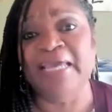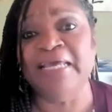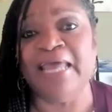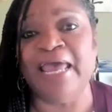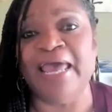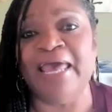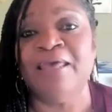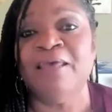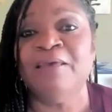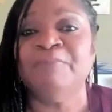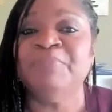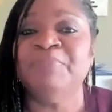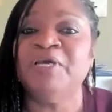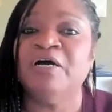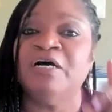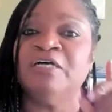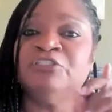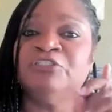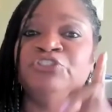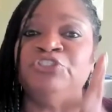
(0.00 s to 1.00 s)
that?
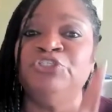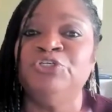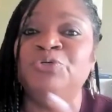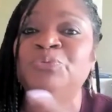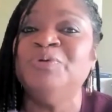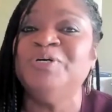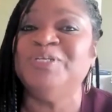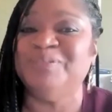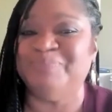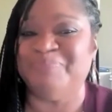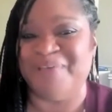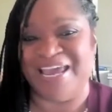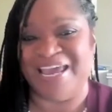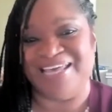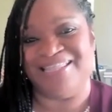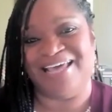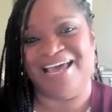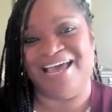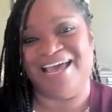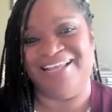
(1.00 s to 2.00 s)
Because you wouldn't pay
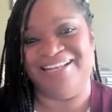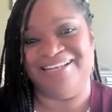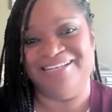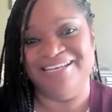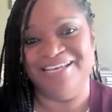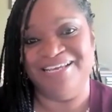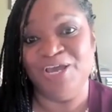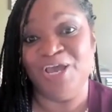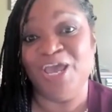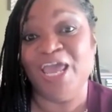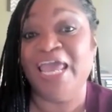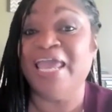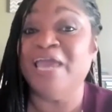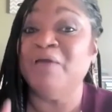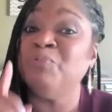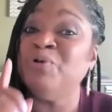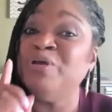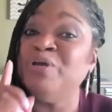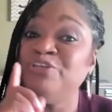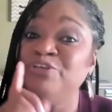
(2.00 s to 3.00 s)
that.
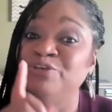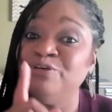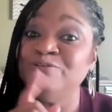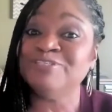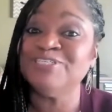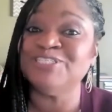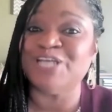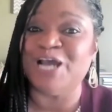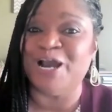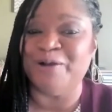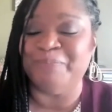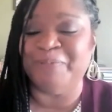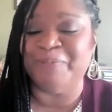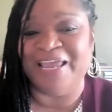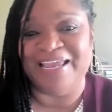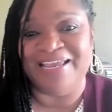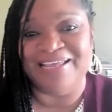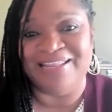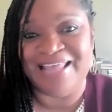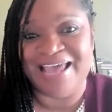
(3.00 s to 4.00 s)
And when you start
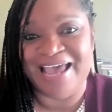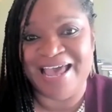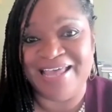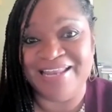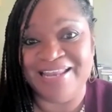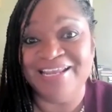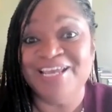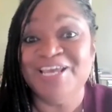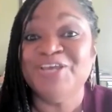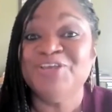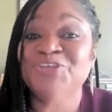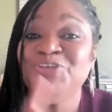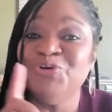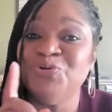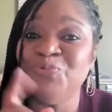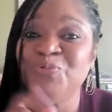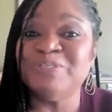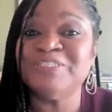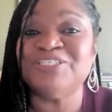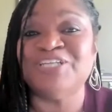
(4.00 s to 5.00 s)
paying that, you
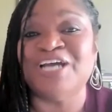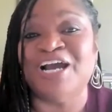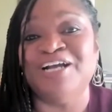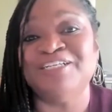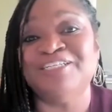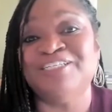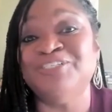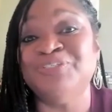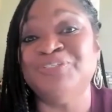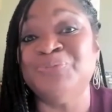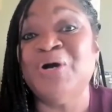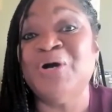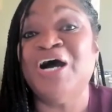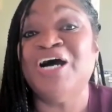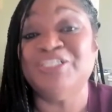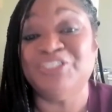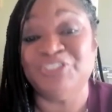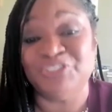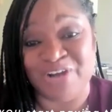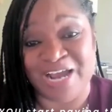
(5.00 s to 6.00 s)
will start to
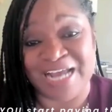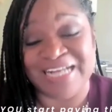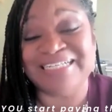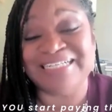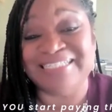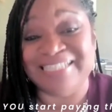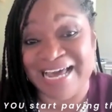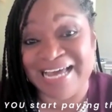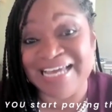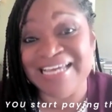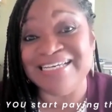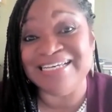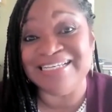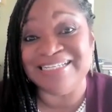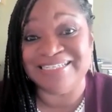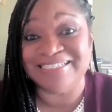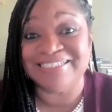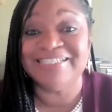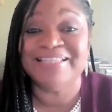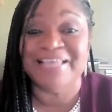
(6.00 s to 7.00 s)
attract
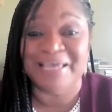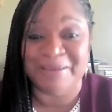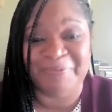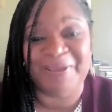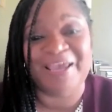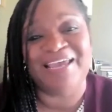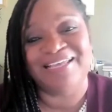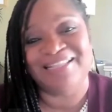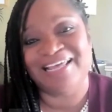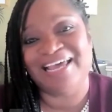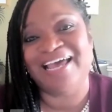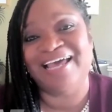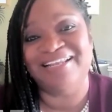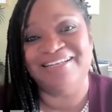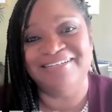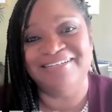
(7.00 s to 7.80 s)
clients that pay that.